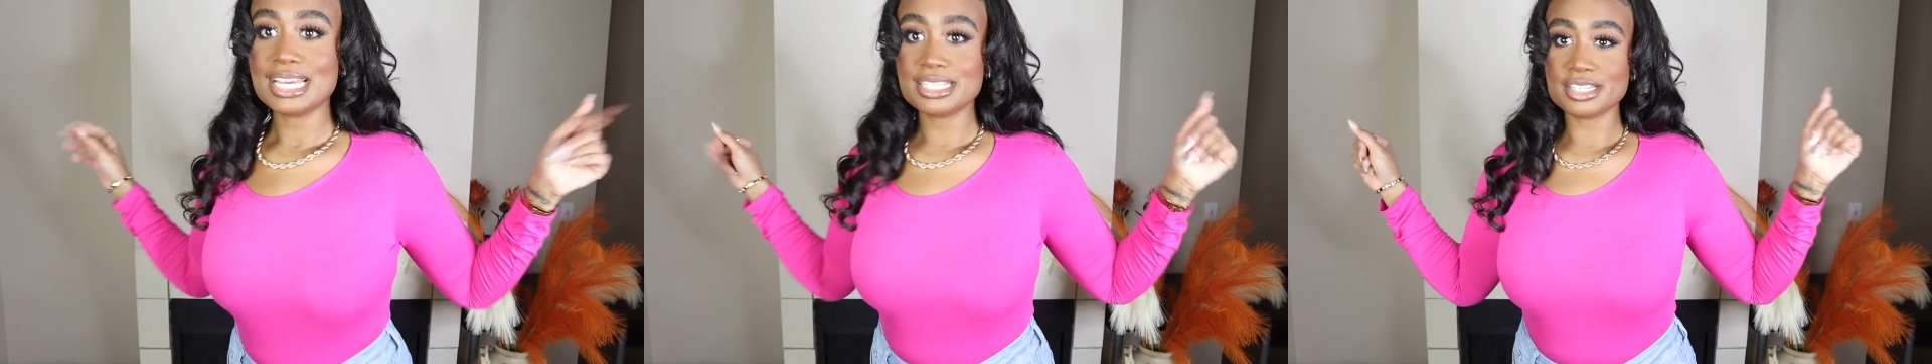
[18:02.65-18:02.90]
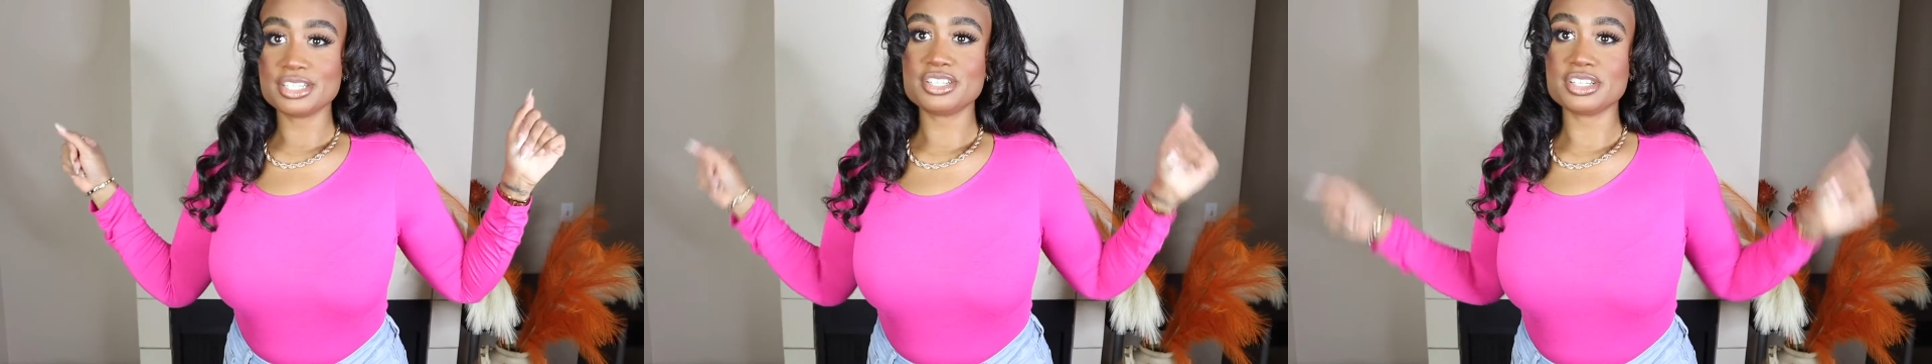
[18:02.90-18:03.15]
is
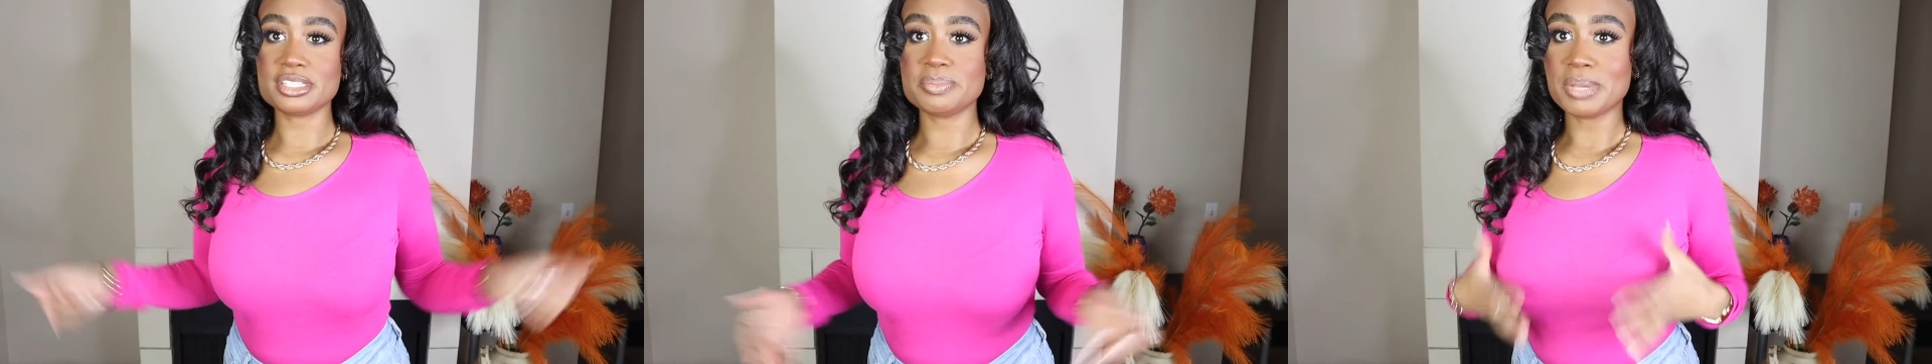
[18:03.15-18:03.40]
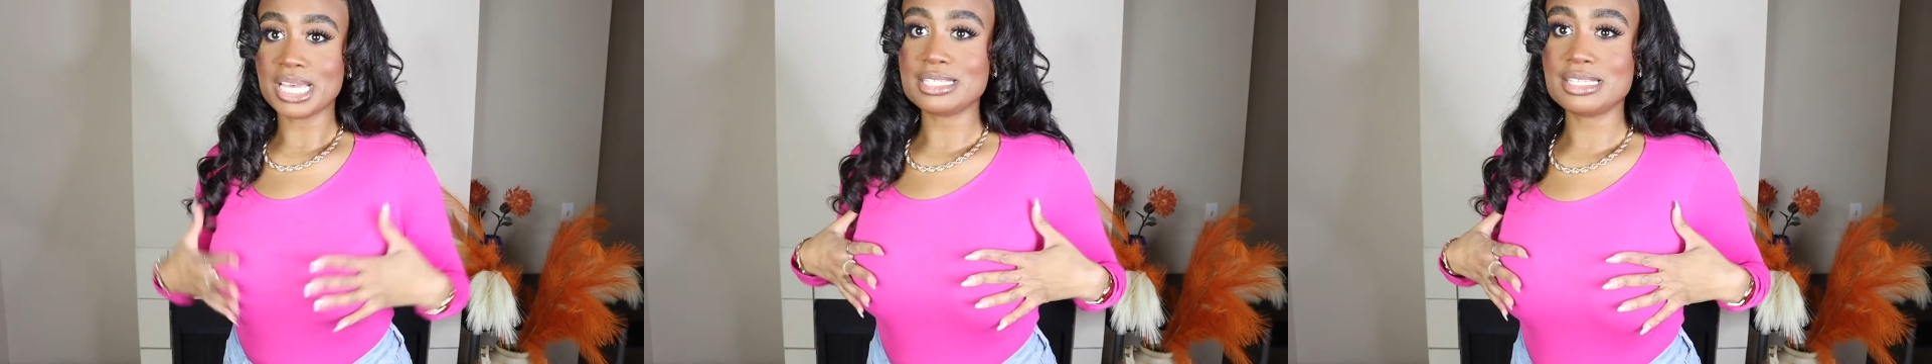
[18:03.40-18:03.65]
this just
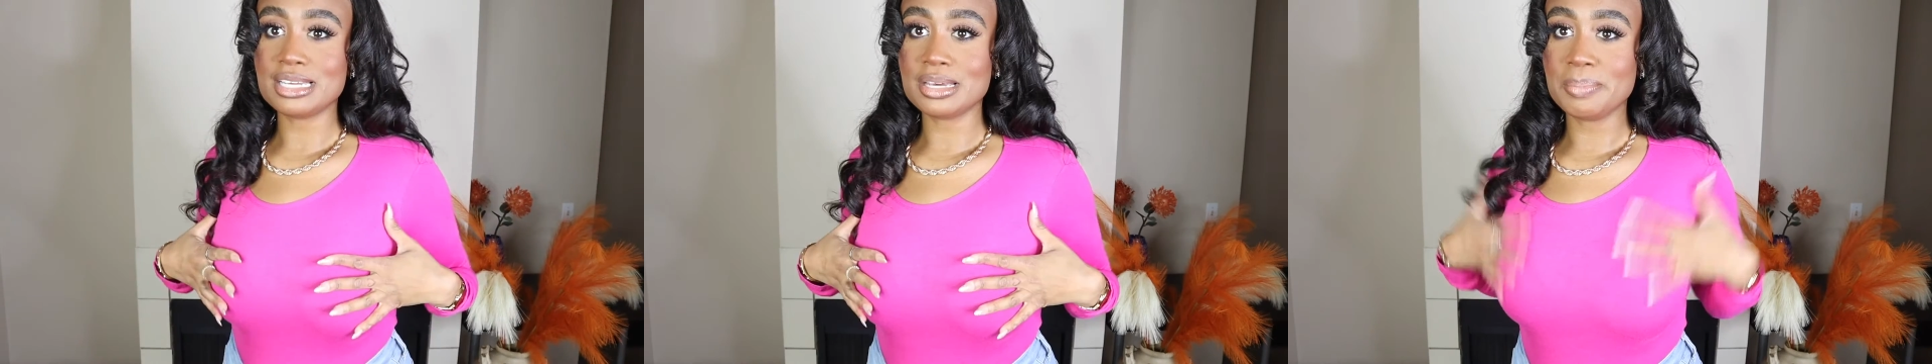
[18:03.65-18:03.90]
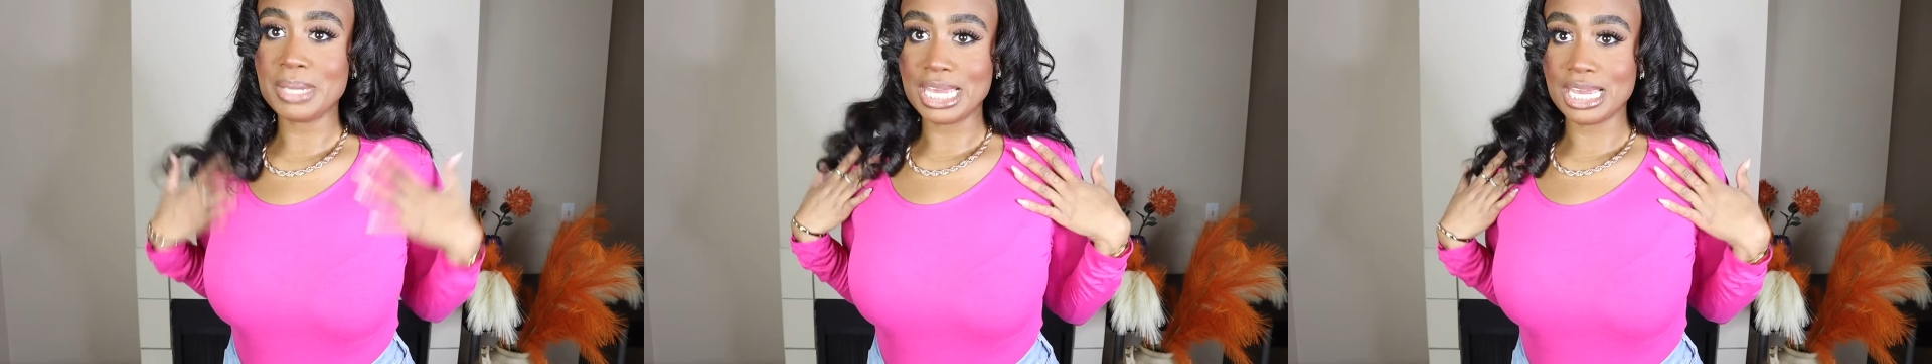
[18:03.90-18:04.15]
basic
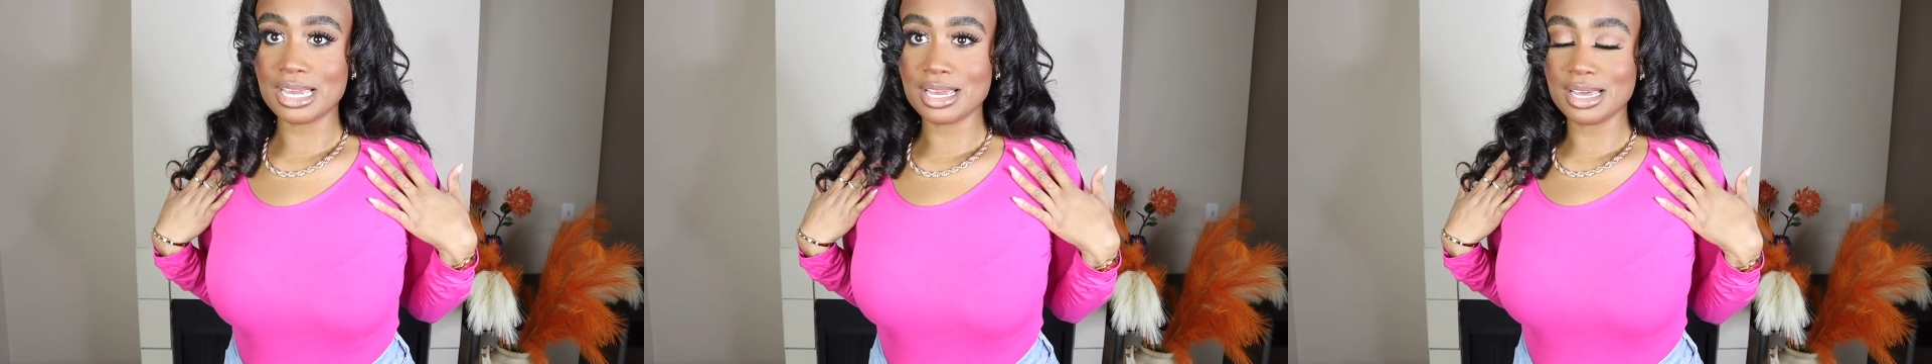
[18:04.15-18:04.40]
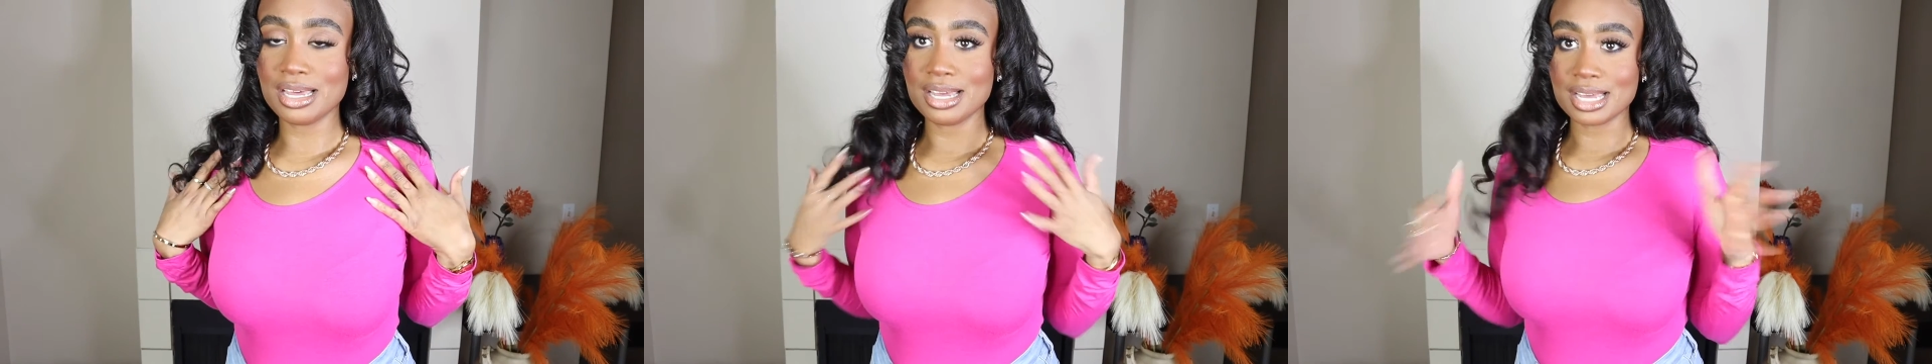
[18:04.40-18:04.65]

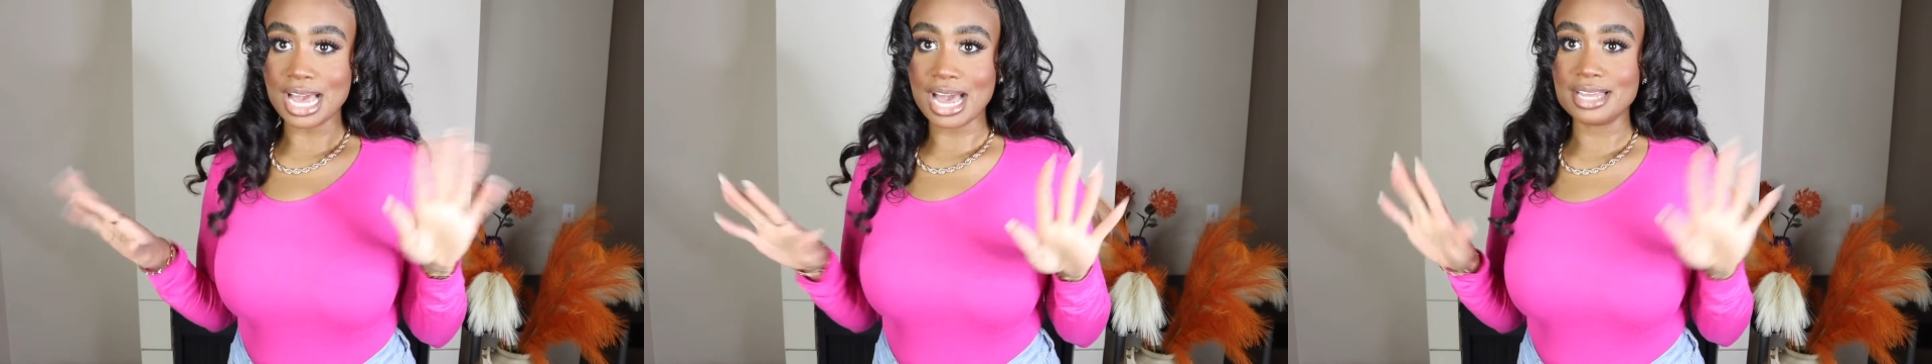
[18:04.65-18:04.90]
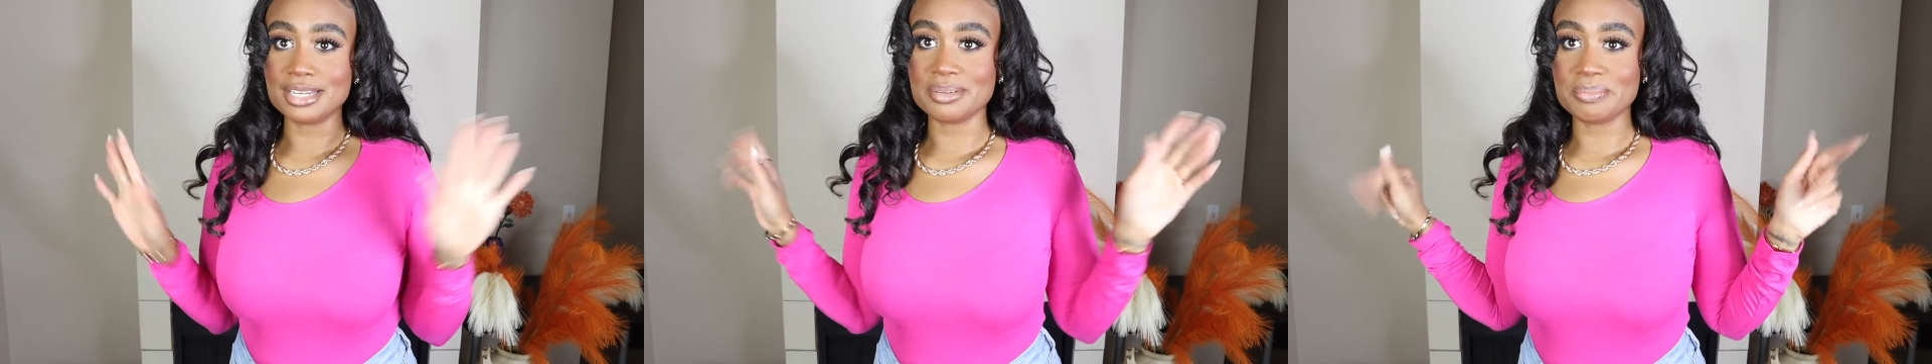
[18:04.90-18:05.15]
pink
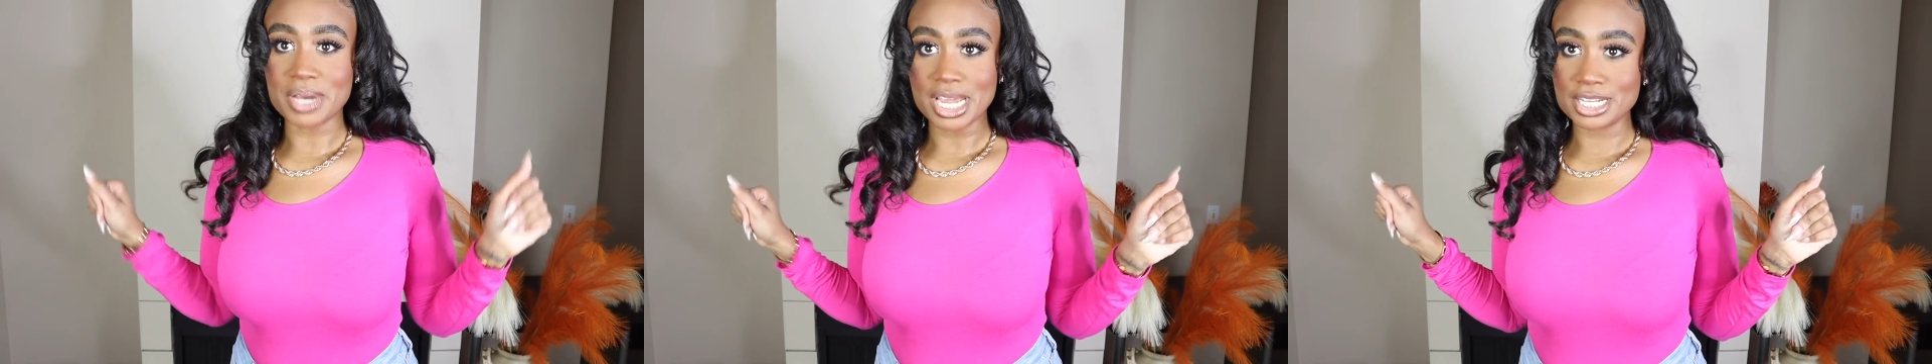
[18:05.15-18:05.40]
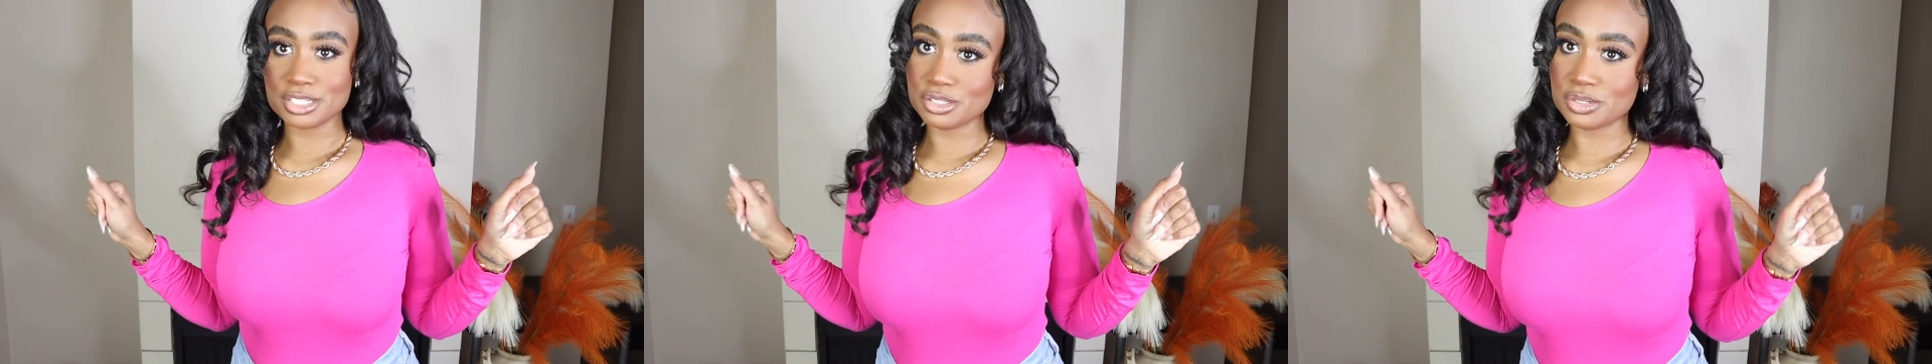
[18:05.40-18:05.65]
cotton
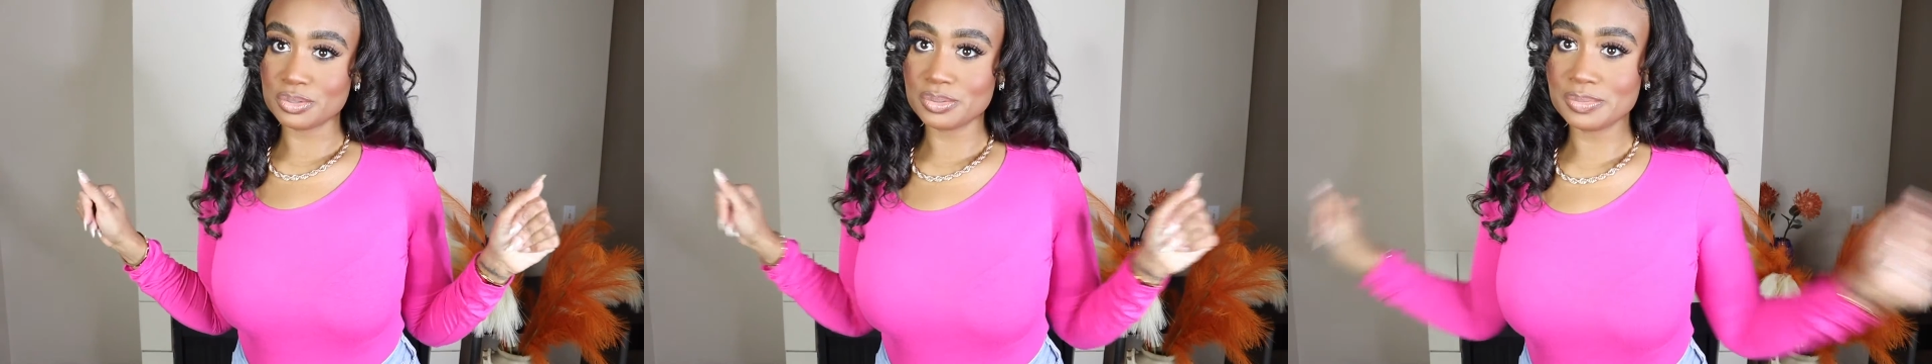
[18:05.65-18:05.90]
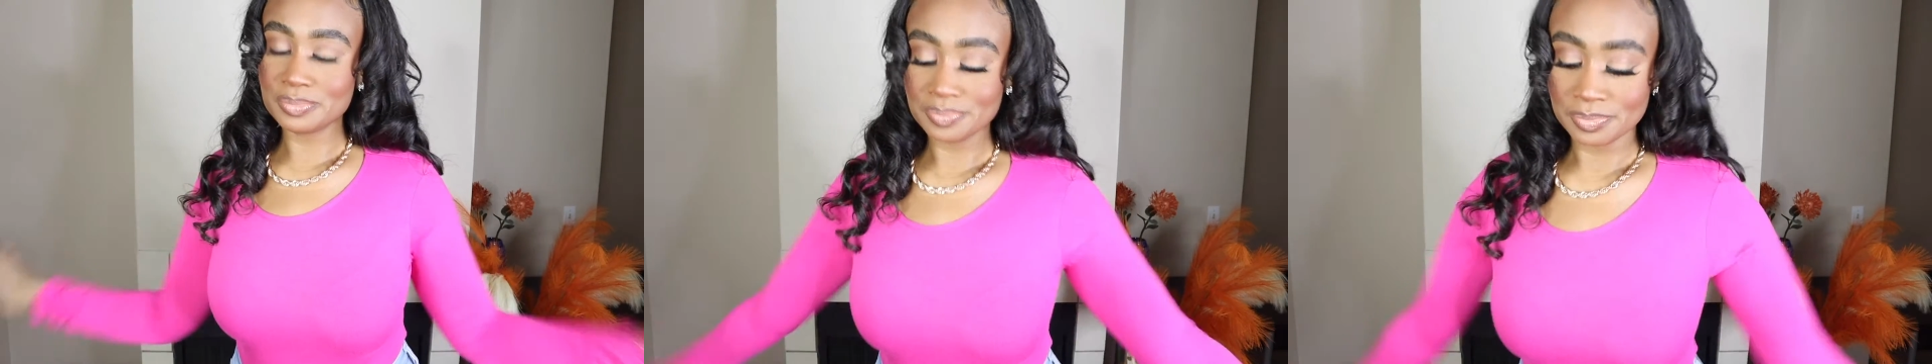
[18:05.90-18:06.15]
bodysuit.